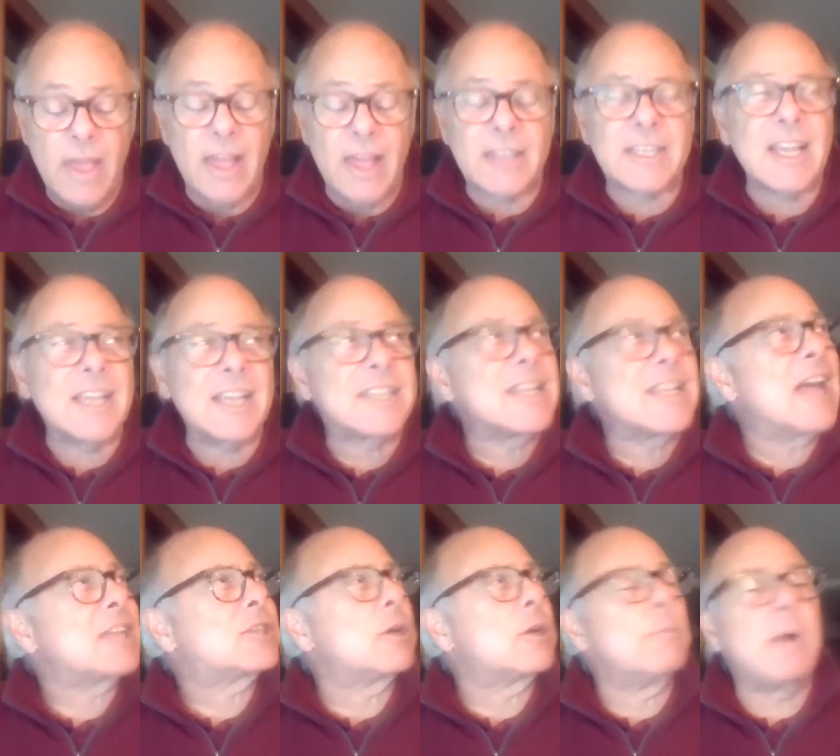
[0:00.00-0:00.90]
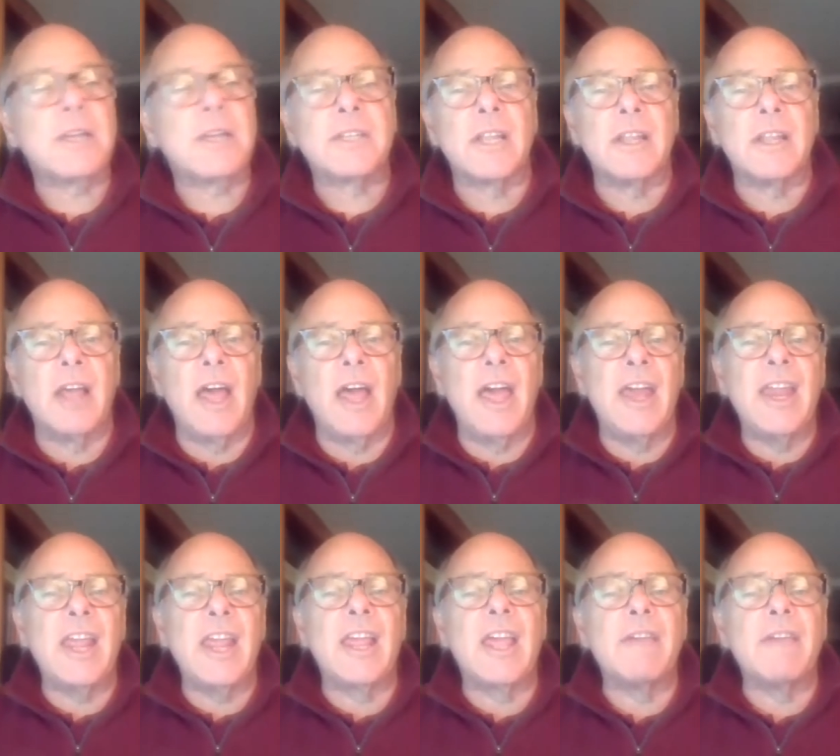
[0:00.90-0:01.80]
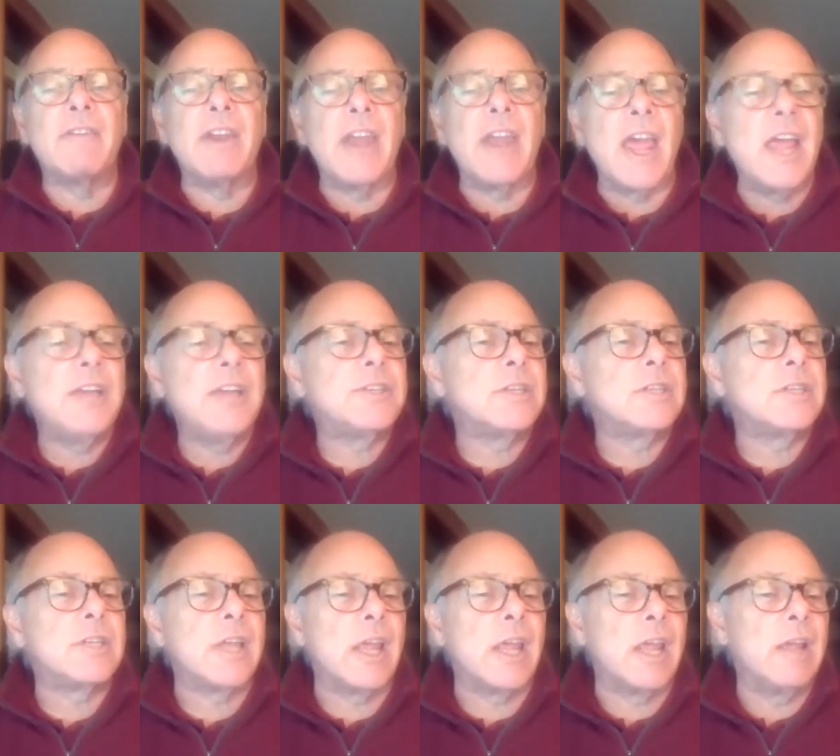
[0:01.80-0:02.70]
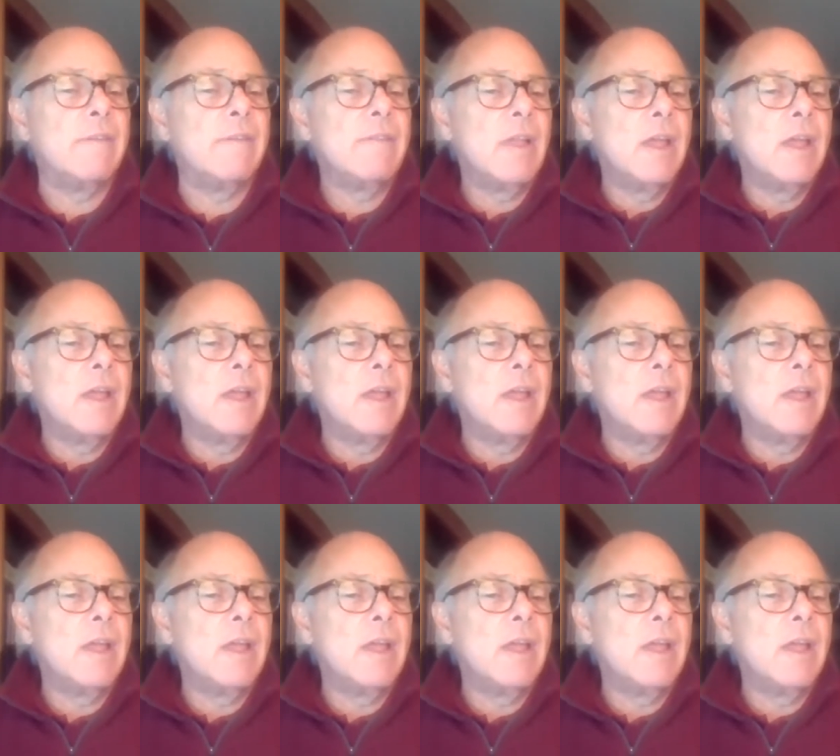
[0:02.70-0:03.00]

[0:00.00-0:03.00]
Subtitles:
It's not so much that any given agency